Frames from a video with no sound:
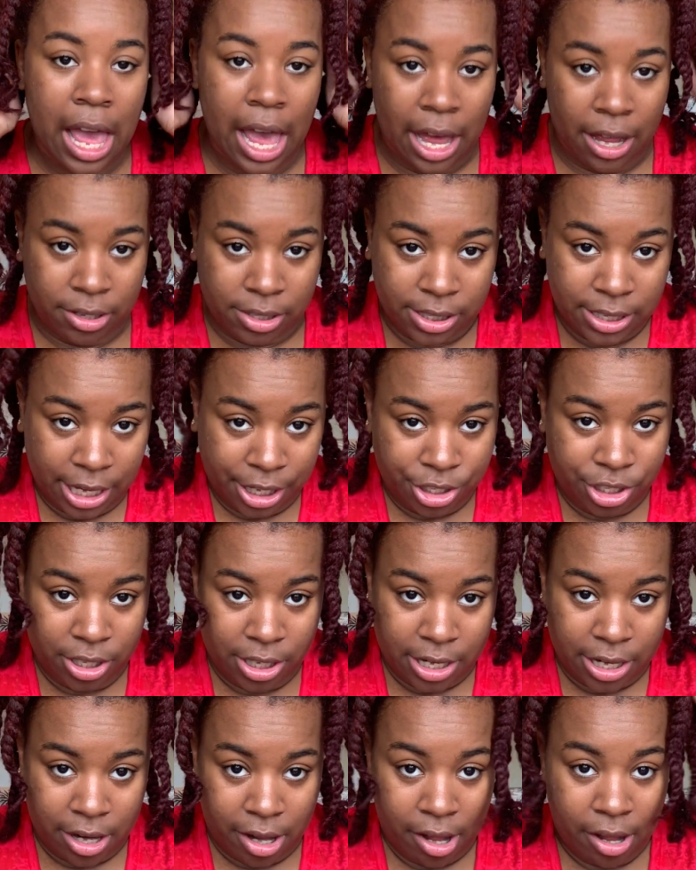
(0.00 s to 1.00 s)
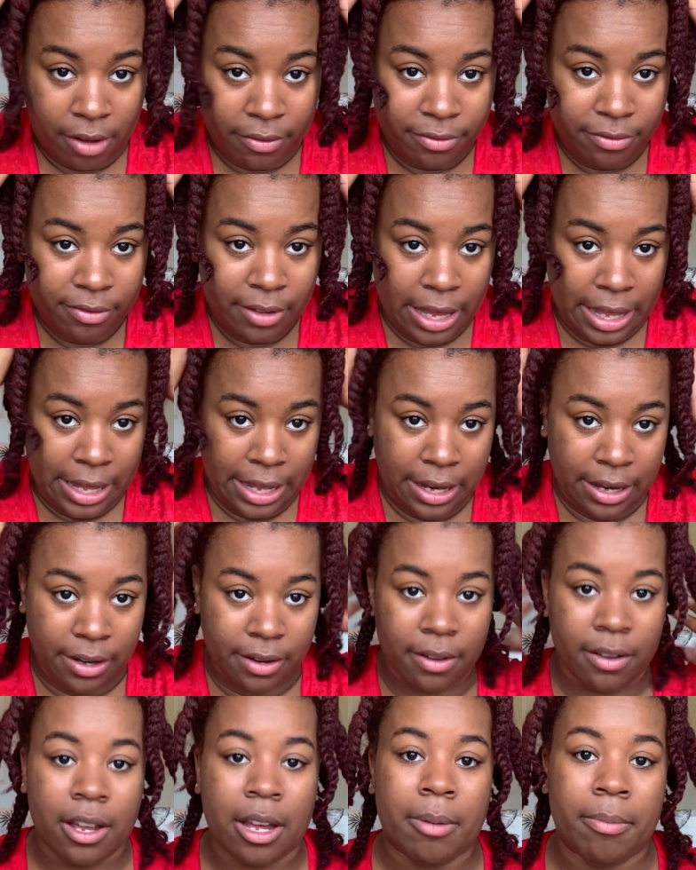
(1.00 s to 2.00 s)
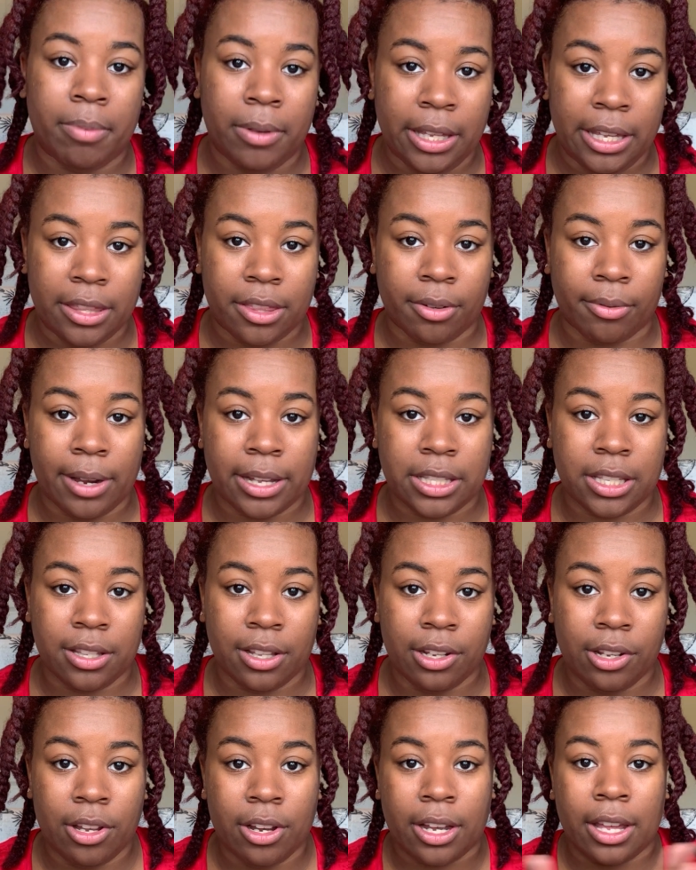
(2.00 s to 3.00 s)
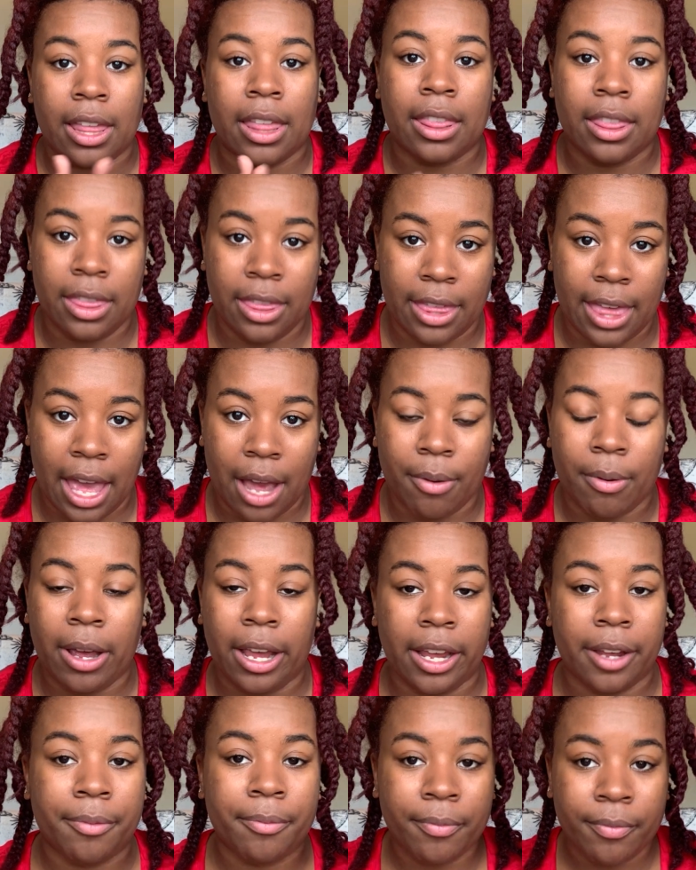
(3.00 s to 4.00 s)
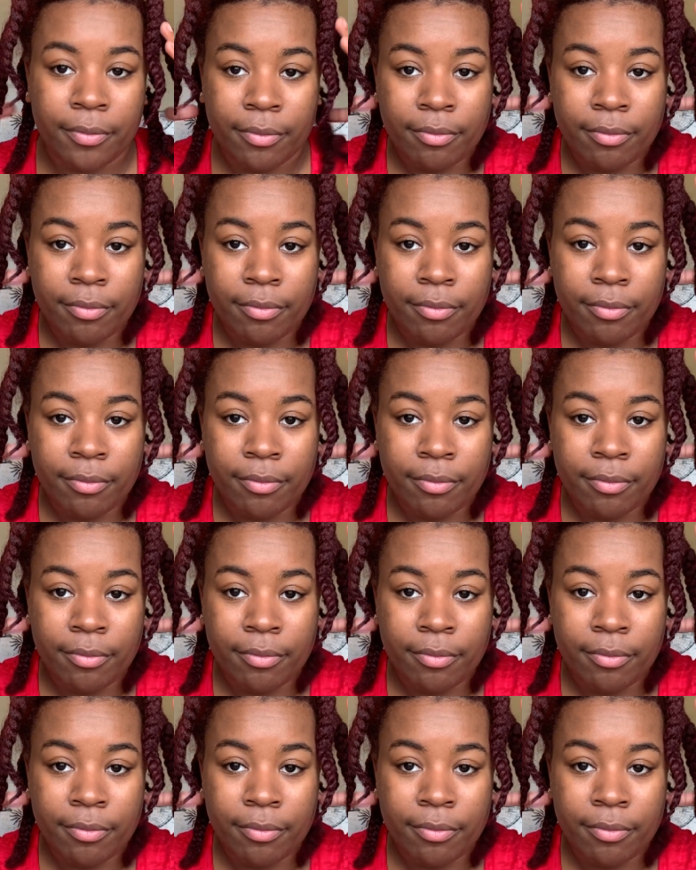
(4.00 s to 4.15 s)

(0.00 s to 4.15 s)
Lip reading: I'll section it off and complete the rest of the look that way.